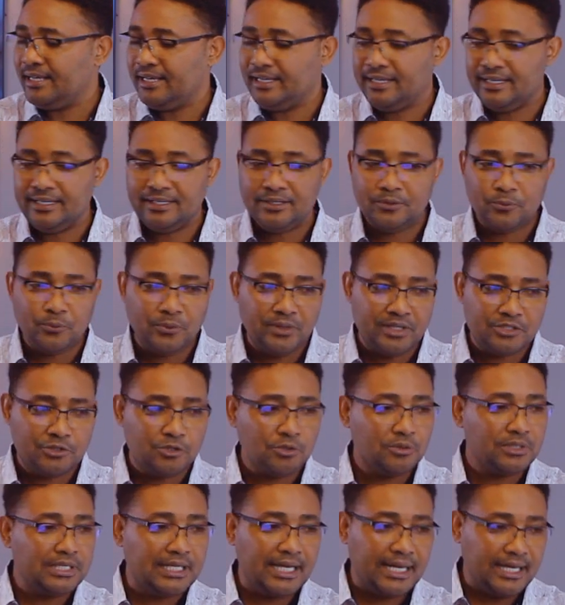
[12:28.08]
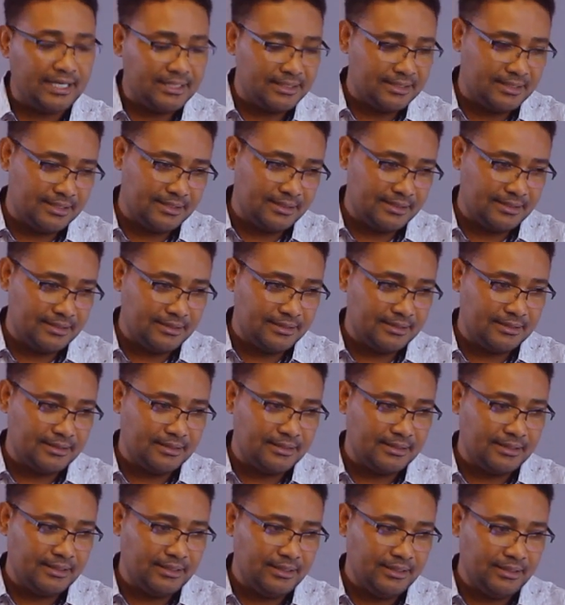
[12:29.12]
And we are so glad,
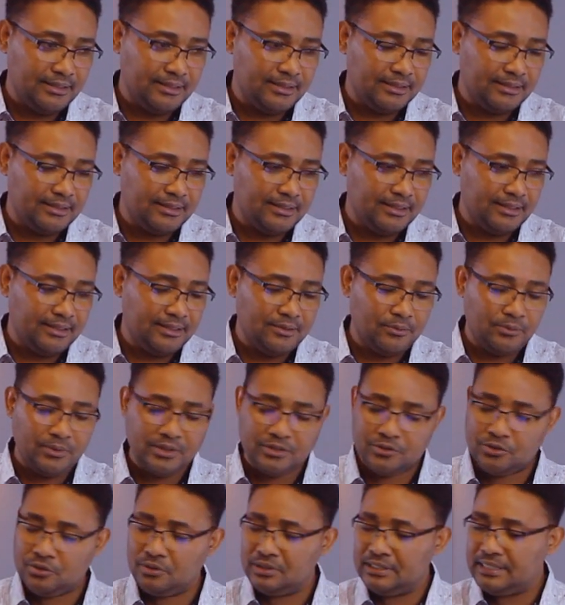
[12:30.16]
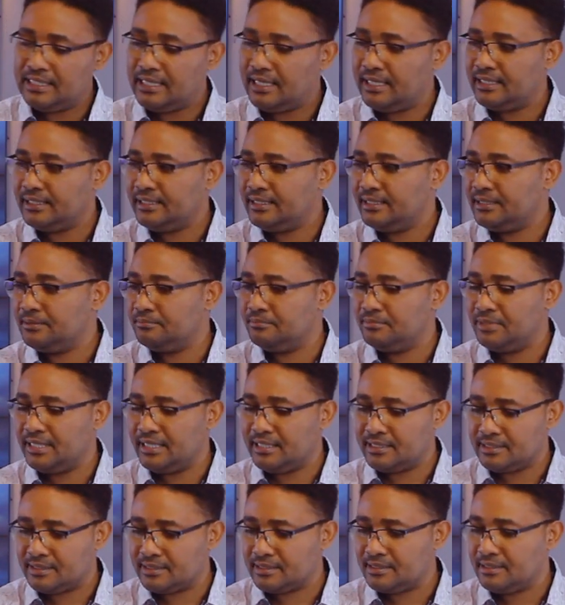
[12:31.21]
and we are so glad and
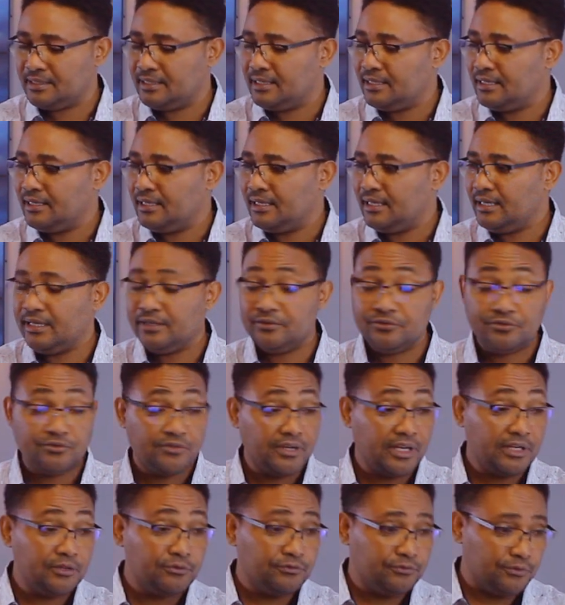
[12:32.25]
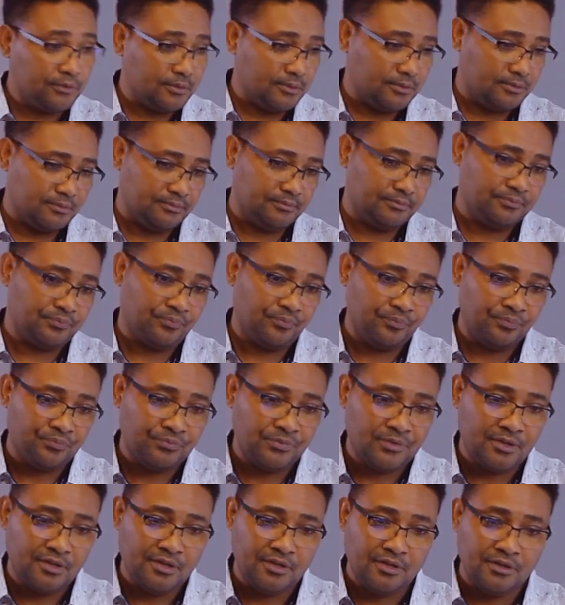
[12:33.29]
blessed and thankful
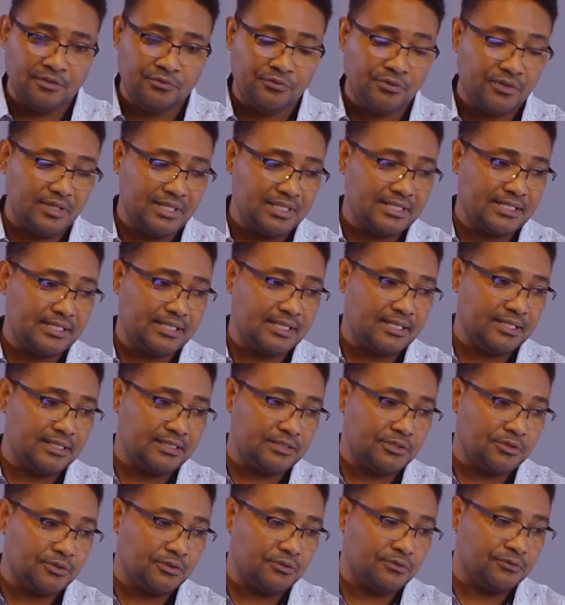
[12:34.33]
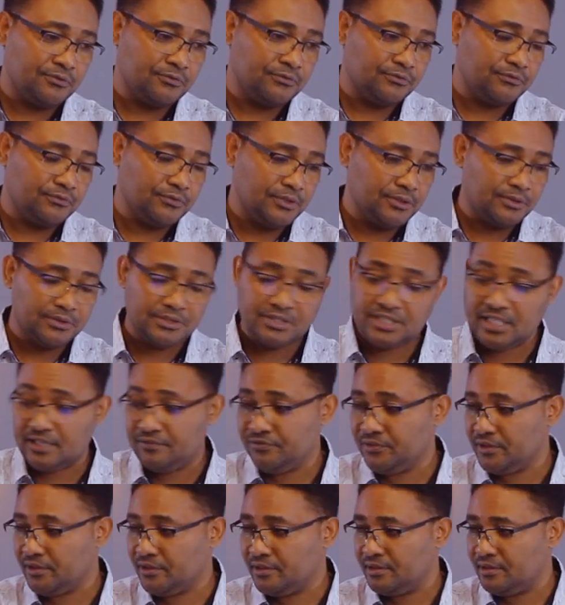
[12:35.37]
for the descendants of
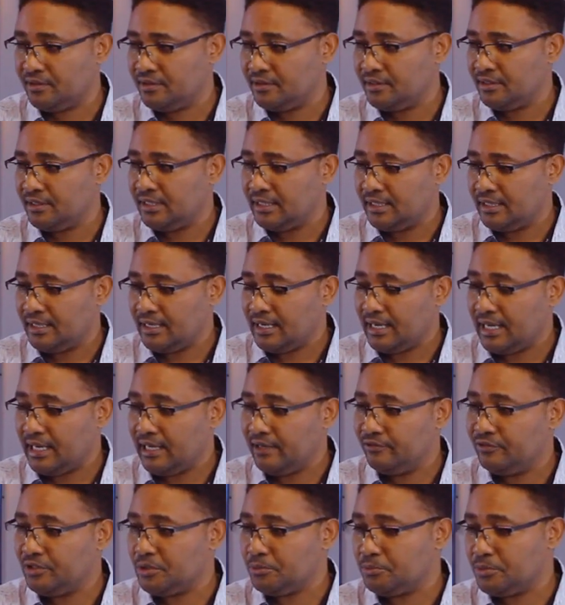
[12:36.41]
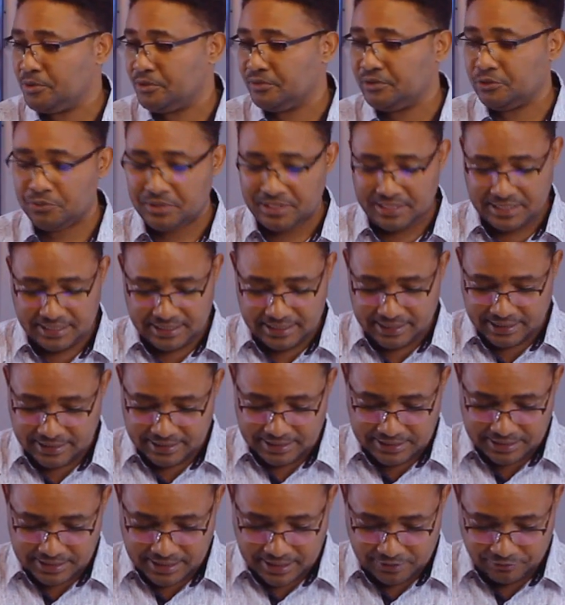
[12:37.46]
Japheth, having brought
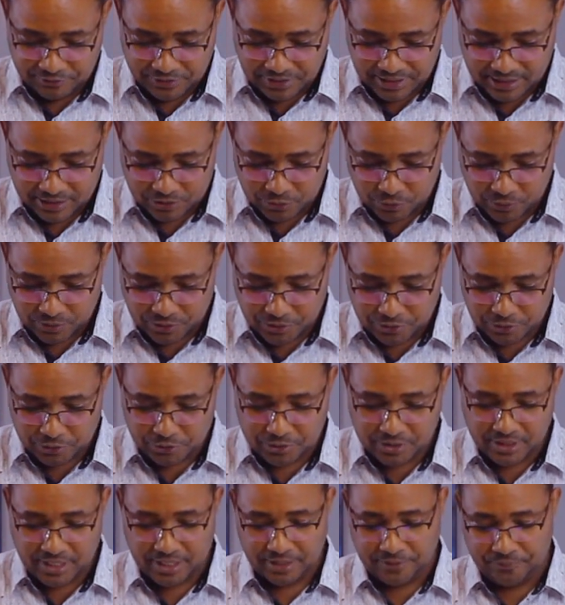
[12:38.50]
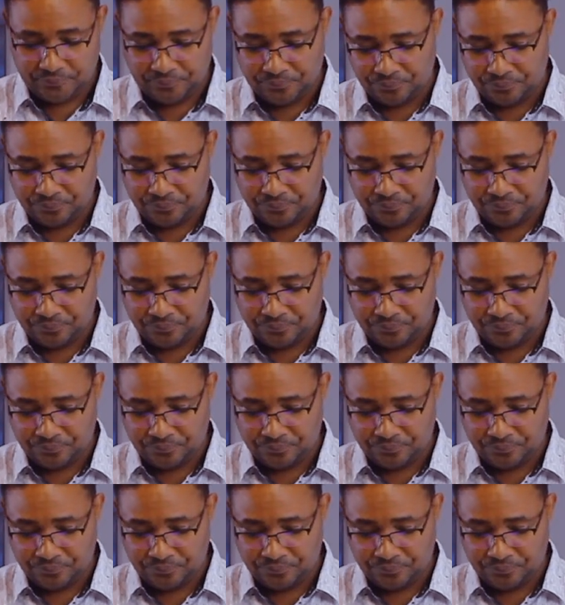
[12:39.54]
Christianity in Africa as we know today.